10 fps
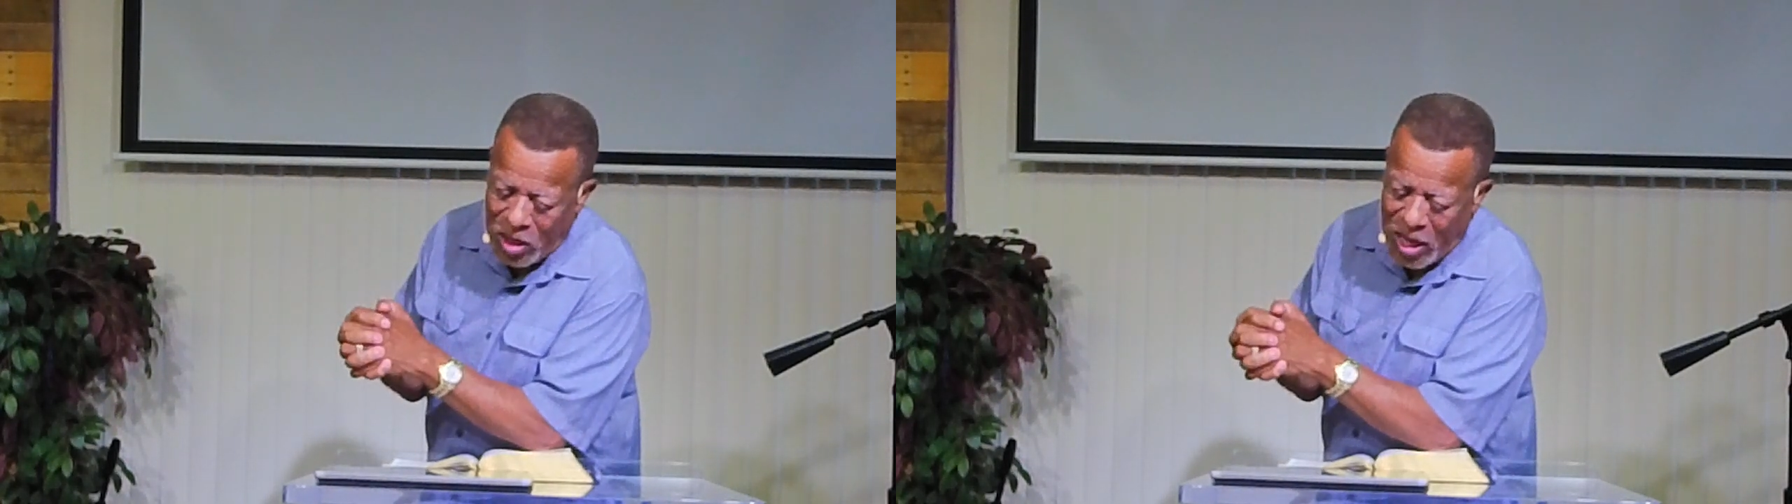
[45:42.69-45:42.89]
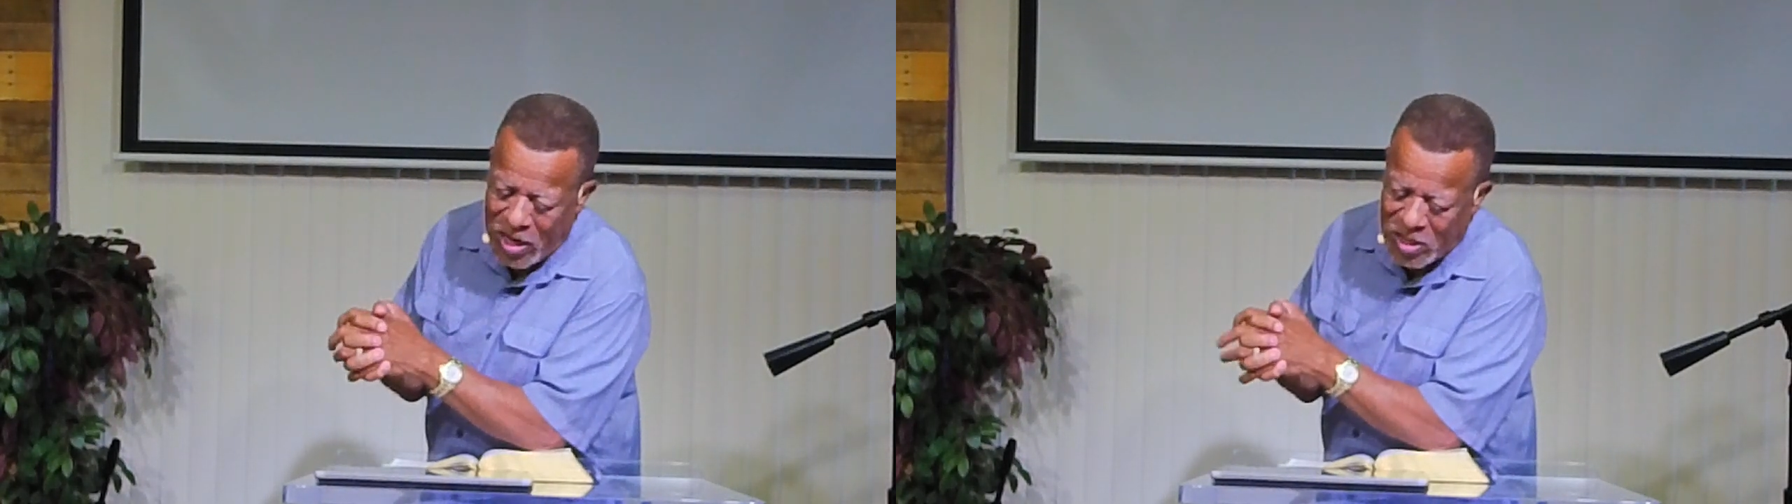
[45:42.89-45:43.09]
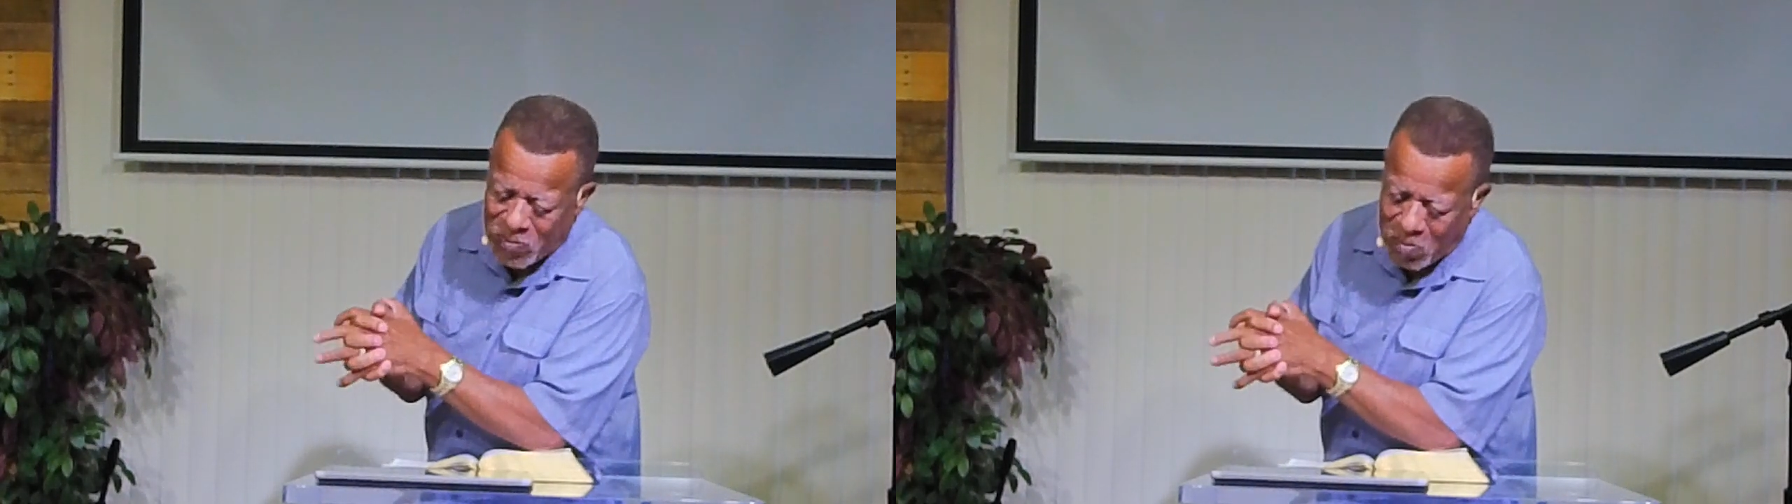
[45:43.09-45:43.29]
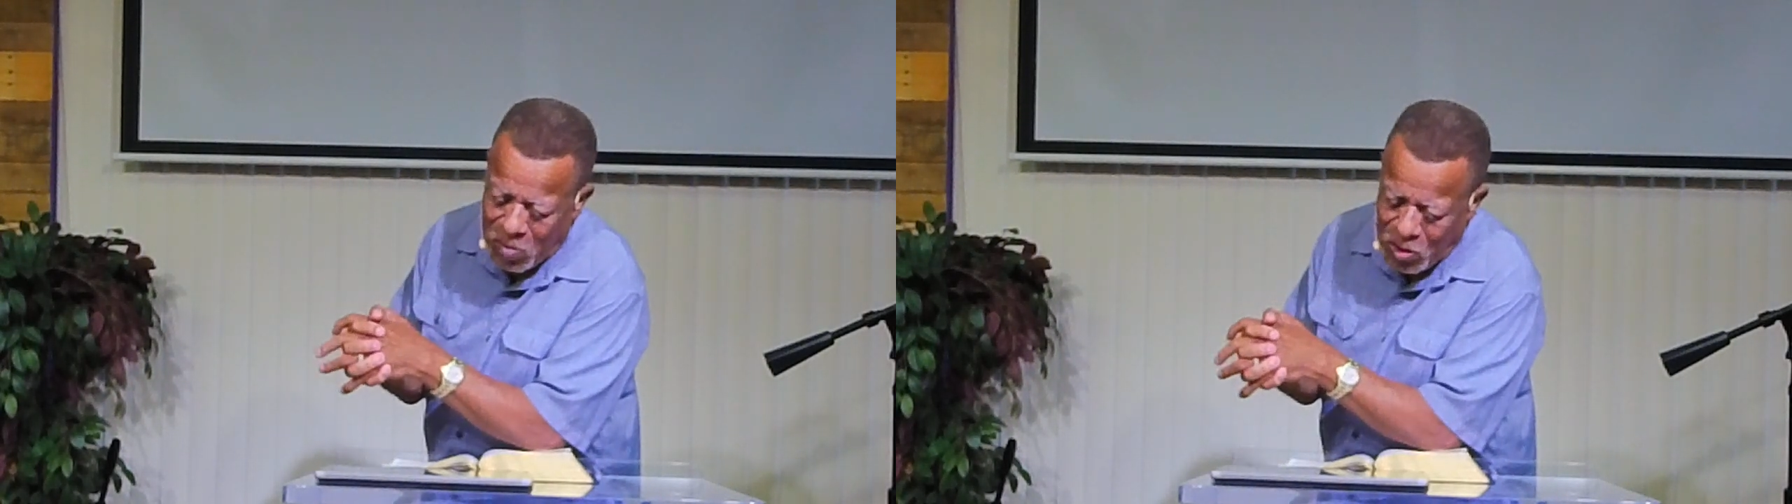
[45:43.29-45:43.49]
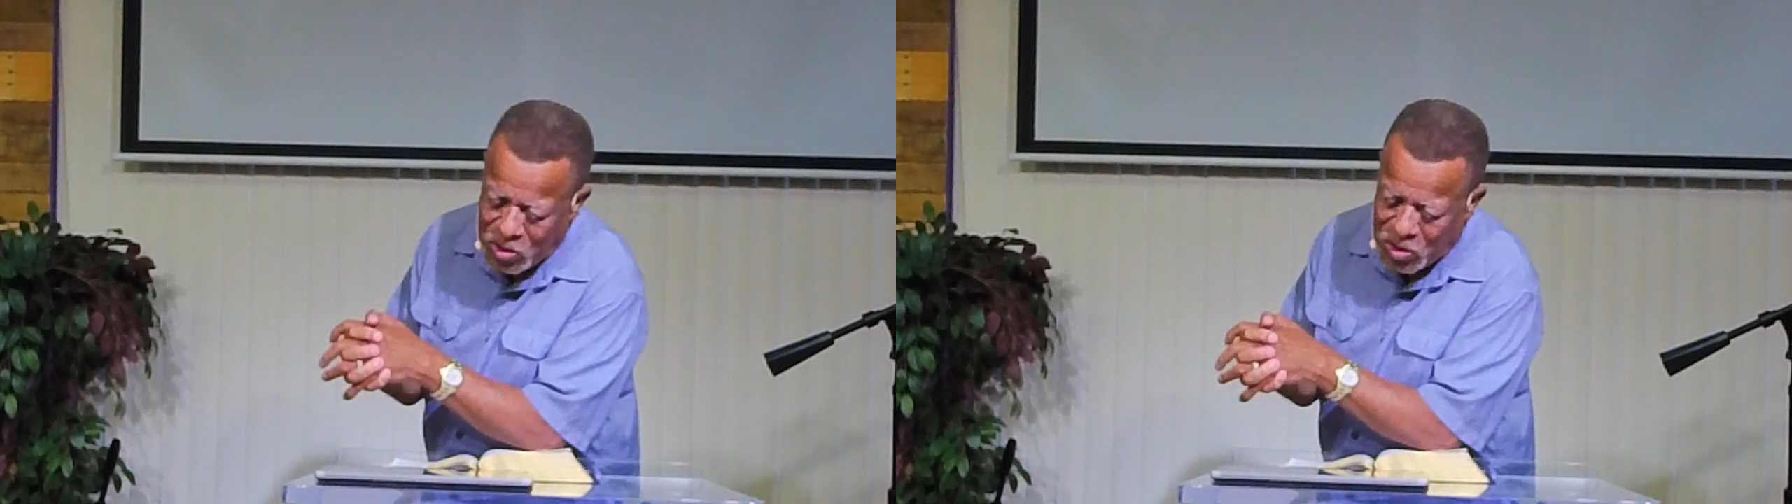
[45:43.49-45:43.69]
and his
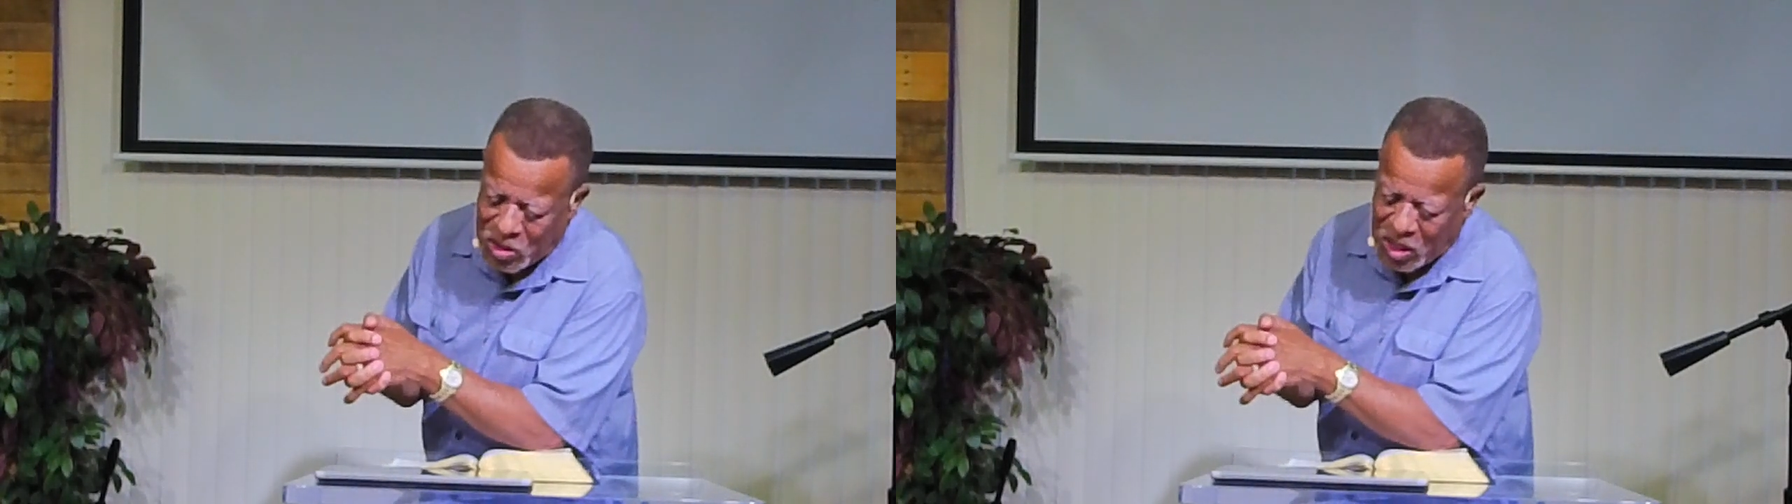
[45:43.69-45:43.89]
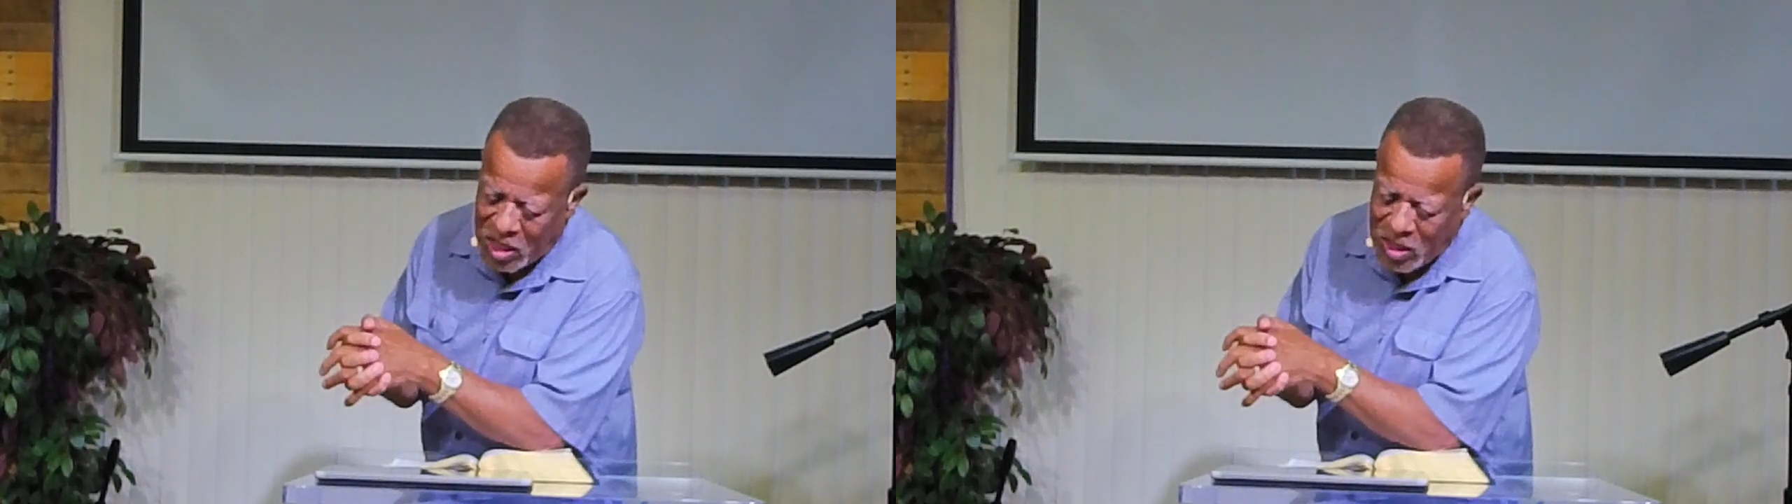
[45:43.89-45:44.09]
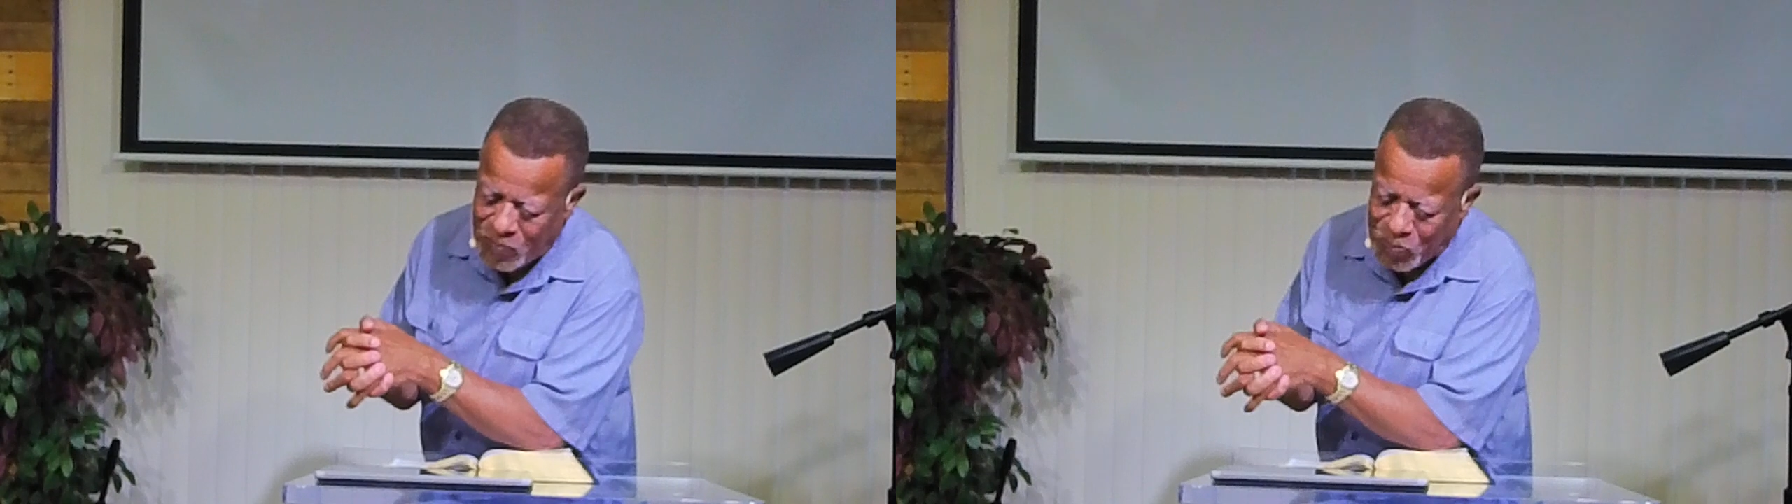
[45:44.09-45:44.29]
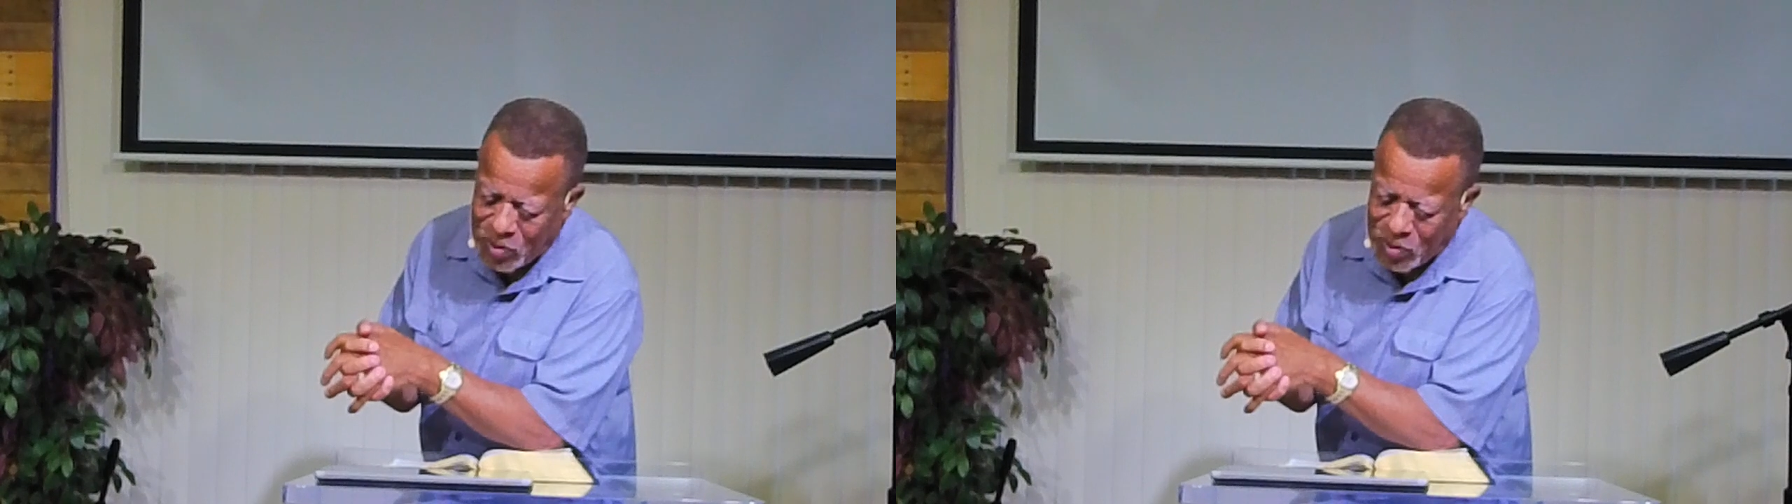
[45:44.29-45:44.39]
mercy